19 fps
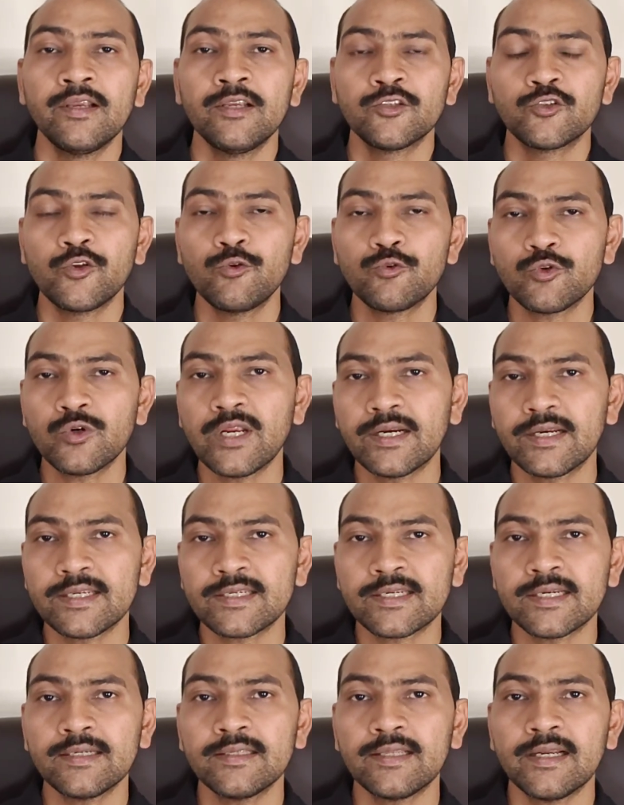So you should
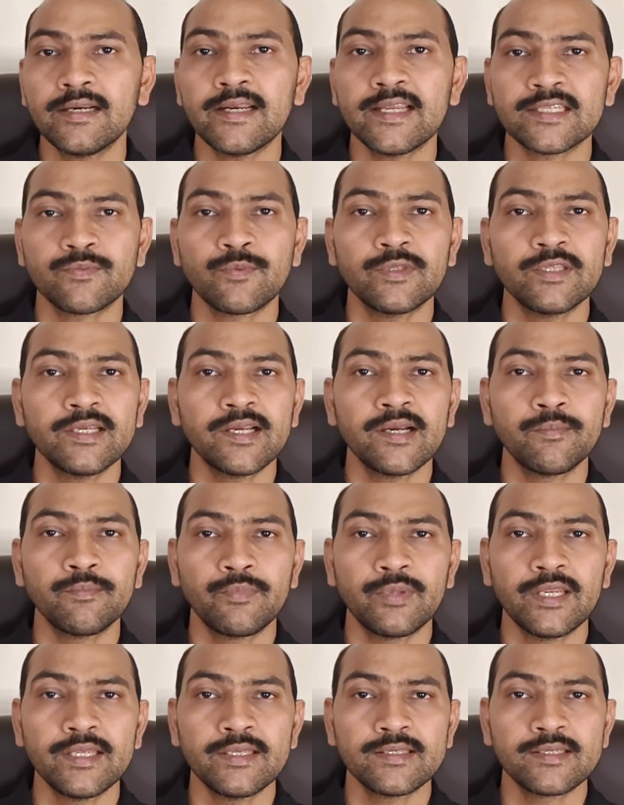understand that as per the
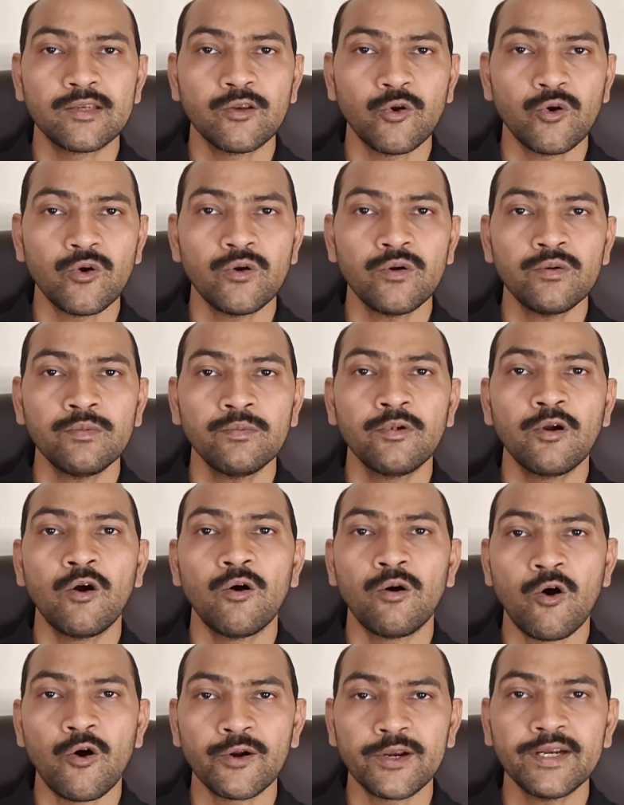company's law,
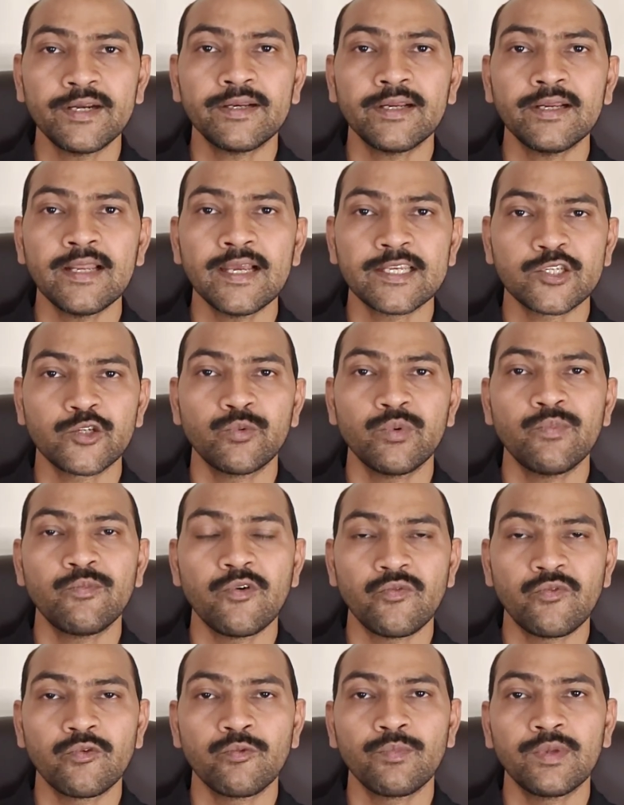audit trail has to be
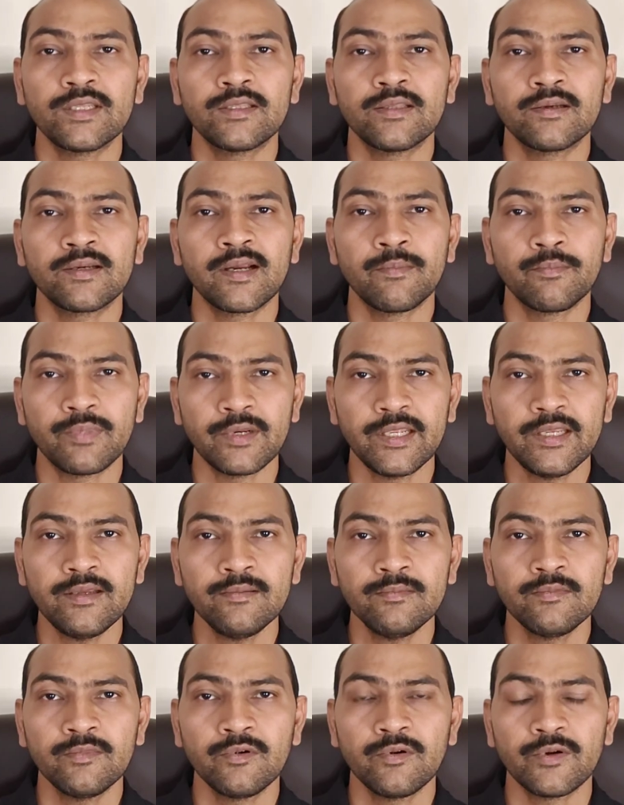performed by the company.
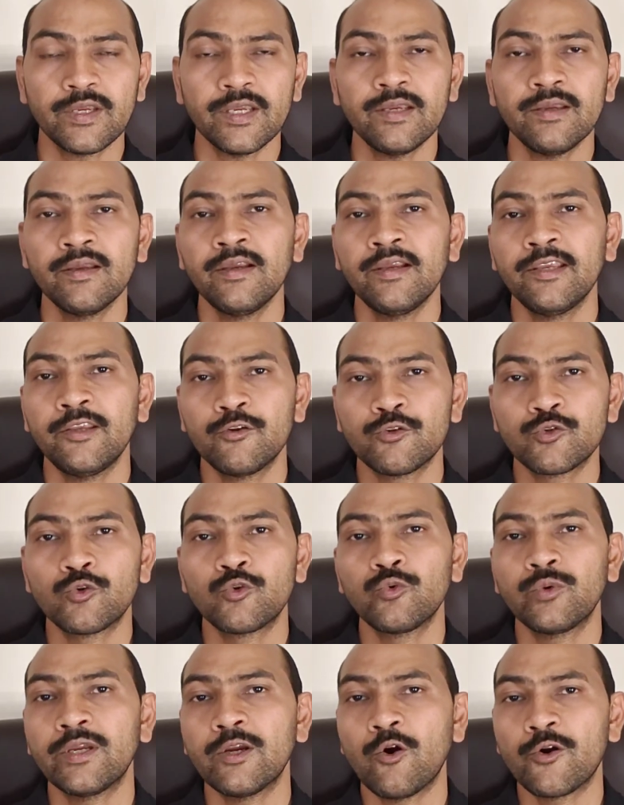Okay, you should
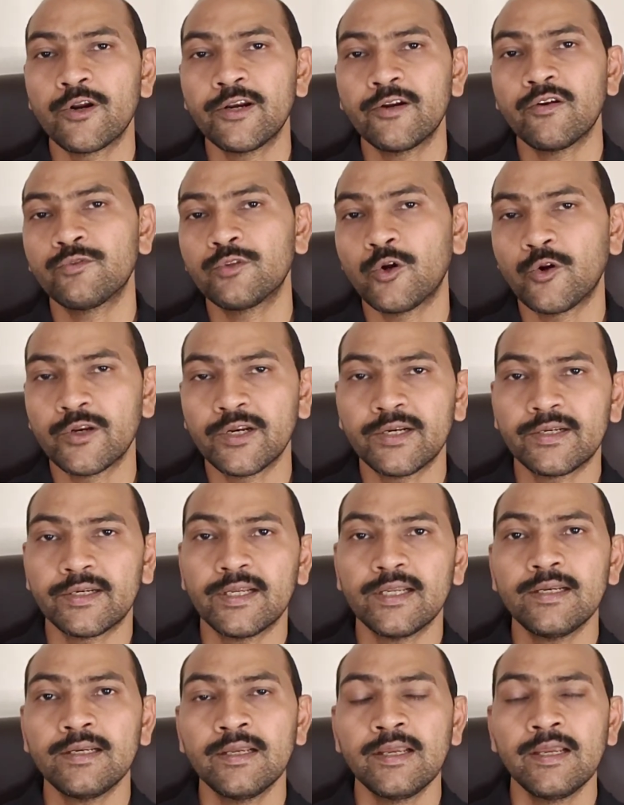do a audit of the audit
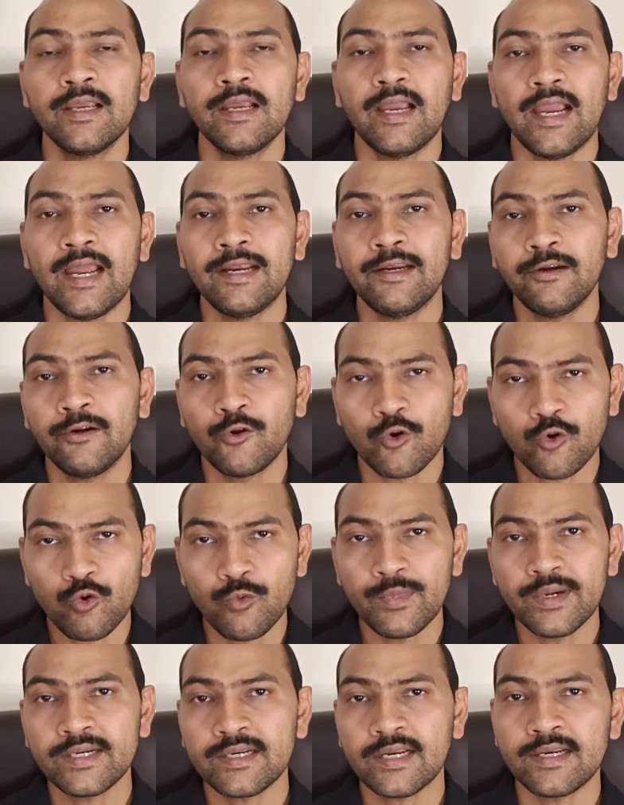trail and
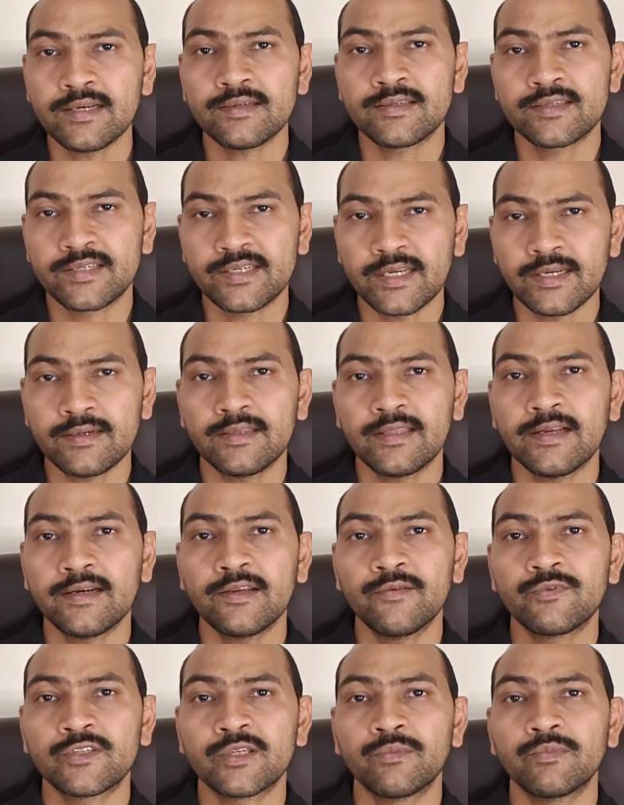document and state that
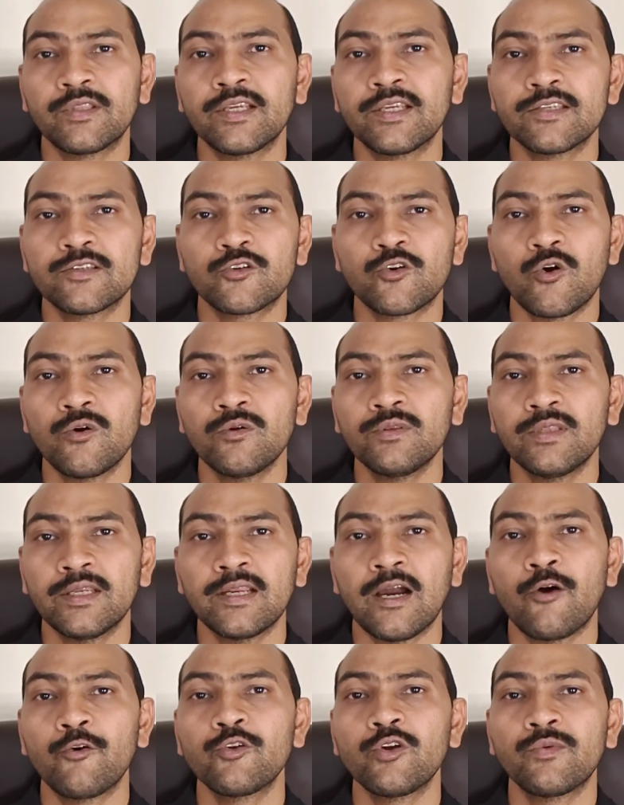if something is wrong, then
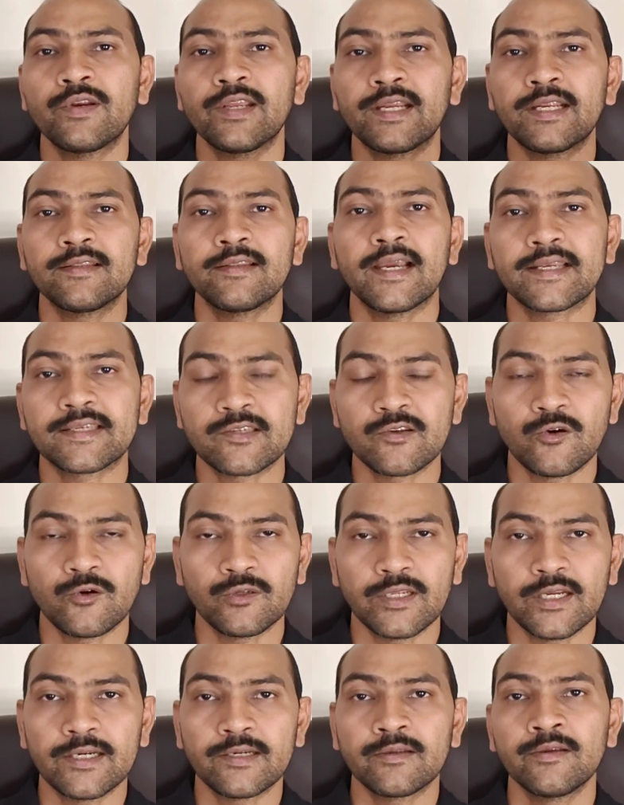how you have taken the action on
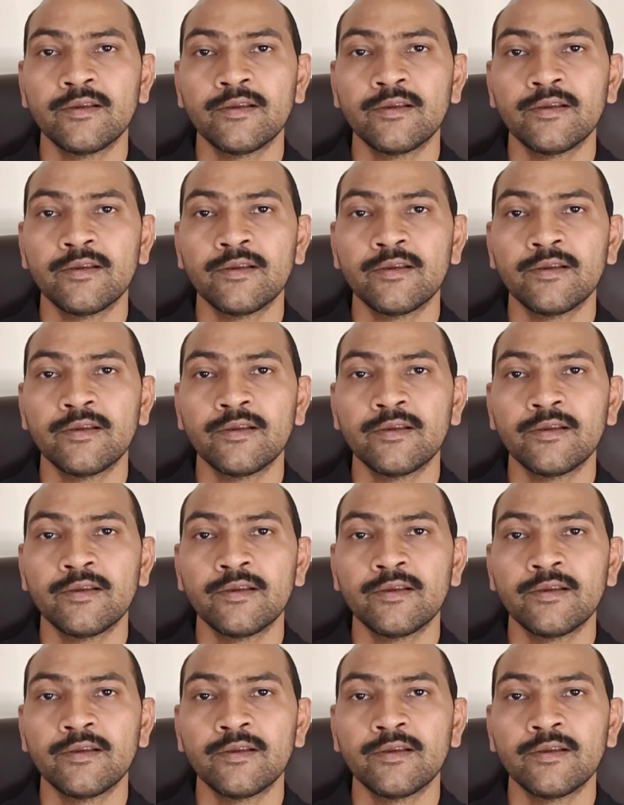that.